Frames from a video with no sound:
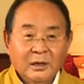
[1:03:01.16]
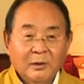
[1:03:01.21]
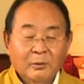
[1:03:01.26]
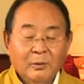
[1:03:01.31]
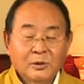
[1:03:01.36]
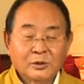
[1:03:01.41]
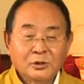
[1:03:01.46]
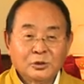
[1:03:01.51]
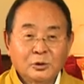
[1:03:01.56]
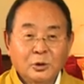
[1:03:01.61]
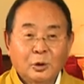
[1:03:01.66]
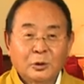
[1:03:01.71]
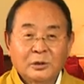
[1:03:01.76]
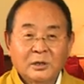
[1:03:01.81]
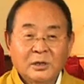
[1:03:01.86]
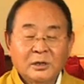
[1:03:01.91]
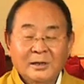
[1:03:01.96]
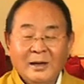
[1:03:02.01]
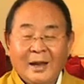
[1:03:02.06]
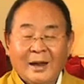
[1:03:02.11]
was not
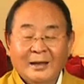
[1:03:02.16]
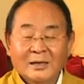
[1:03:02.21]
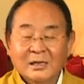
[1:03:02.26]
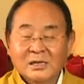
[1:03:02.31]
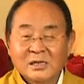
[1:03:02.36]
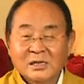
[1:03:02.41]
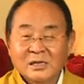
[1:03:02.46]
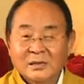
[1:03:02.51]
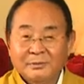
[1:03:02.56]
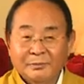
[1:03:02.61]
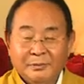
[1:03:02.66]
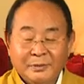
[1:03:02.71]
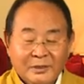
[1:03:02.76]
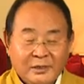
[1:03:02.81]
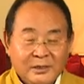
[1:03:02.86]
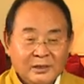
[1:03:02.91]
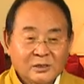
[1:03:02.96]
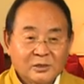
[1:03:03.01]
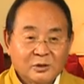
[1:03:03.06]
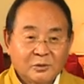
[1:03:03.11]
that
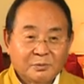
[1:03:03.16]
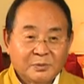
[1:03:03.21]
complete. So